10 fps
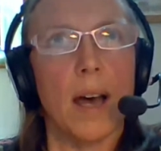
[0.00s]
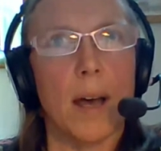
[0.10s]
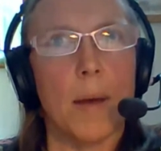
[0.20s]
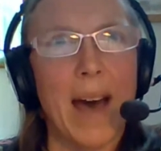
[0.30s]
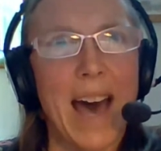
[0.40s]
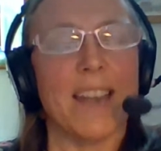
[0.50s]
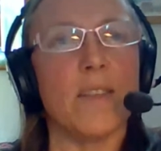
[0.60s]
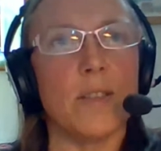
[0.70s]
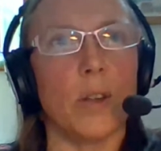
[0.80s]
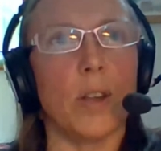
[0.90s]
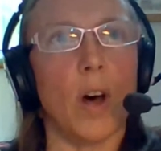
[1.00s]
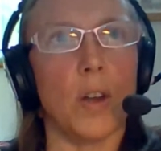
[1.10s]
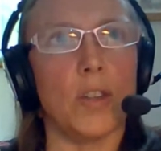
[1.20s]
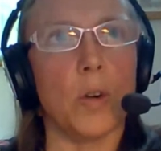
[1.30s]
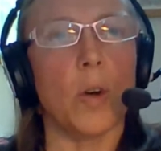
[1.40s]
handle
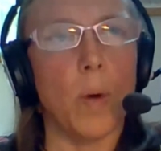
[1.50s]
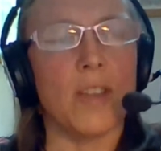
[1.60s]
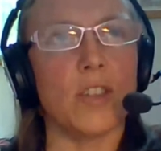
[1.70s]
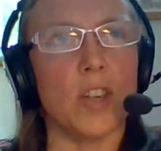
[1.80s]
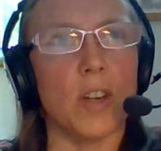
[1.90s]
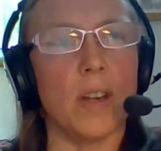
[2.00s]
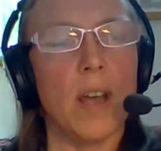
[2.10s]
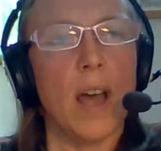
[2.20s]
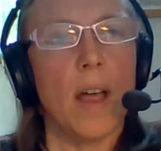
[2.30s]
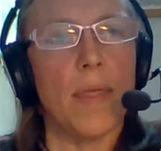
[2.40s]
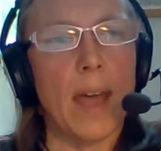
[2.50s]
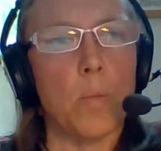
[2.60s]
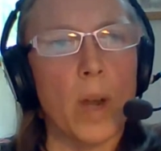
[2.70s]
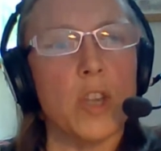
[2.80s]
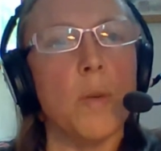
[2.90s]
on your question,
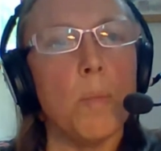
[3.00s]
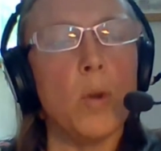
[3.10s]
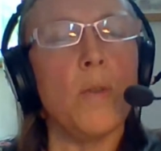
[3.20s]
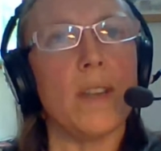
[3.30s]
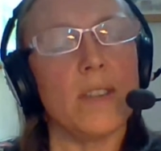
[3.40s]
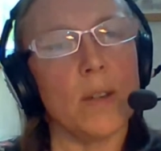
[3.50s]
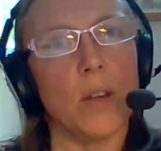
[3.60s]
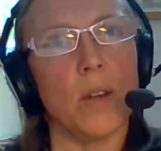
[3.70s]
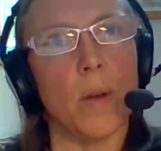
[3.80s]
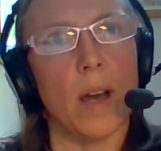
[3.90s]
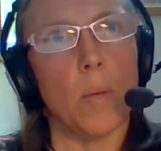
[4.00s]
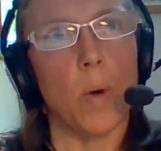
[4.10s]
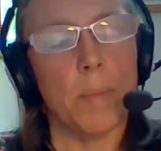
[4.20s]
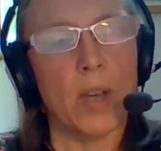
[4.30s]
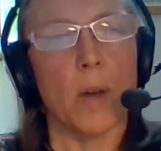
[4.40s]
then when you move into
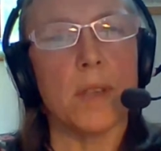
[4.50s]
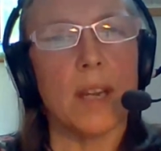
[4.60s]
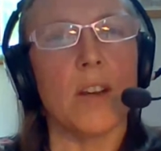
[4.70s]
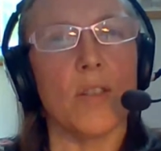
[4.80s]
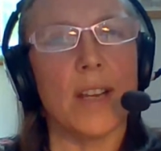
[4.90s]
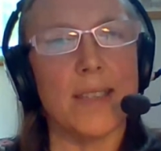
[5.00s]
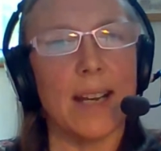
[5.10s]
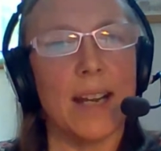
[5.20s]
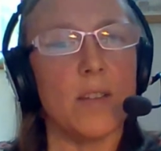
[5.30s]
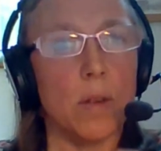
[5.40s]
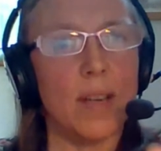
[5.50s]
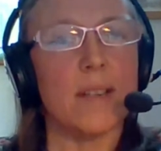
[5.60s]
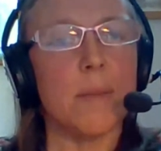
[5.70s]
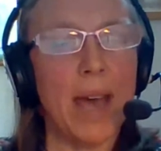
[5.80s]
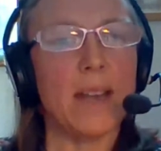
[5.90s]
what becomes an increasingly sort of
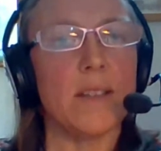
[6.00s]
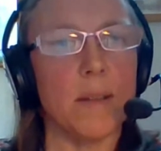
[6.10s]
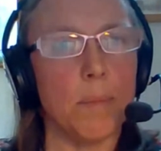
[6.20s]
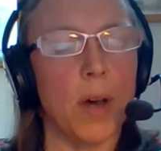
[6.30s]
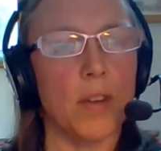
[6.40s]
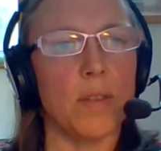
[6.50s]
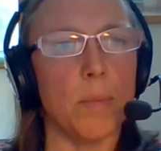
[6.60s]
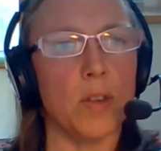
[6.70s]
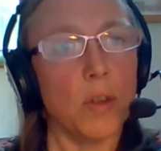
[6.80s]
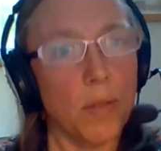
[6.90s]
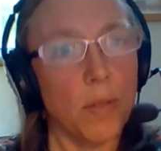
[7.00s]
independent part of the module,